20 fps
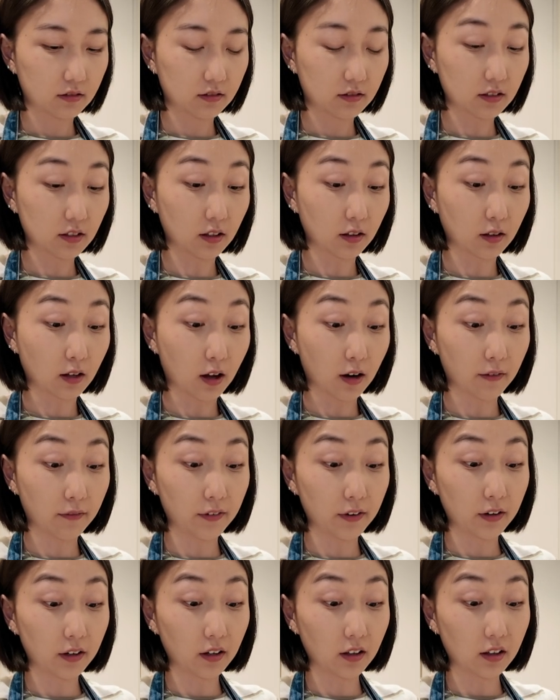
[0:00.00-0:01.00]
It's a lot of
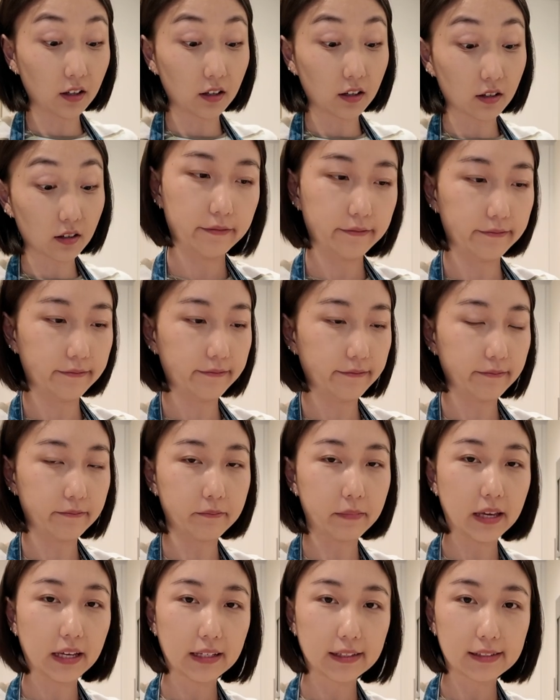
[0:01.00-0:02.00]
vanilla.
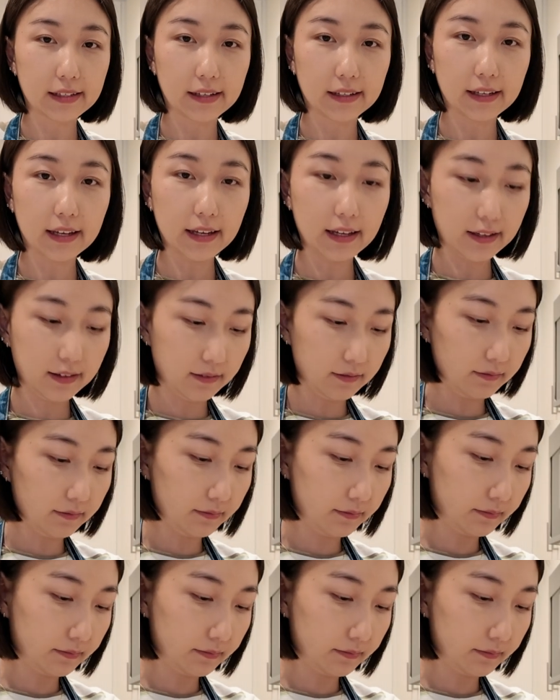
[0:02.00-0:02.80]
Mix again.